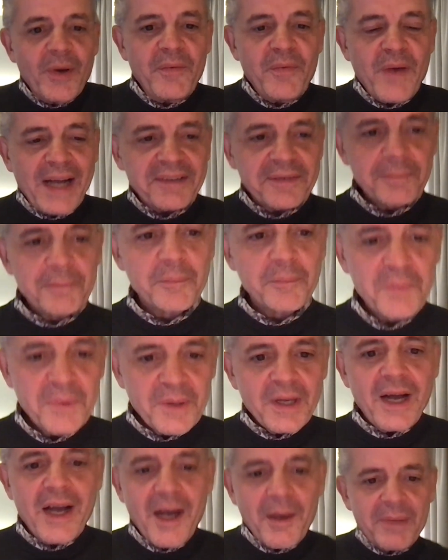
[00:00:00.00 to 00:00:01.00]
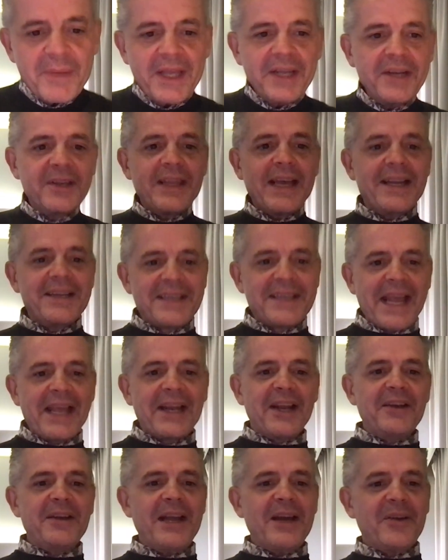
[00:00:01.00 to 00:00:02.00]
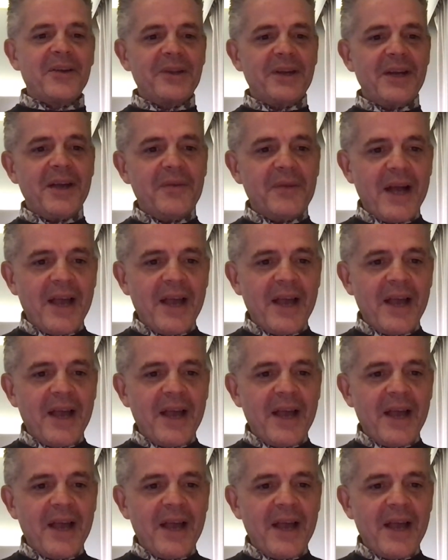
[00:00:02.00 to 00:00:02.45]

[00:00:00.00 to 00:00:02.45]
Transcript: In fact, Um, into that data, now that I,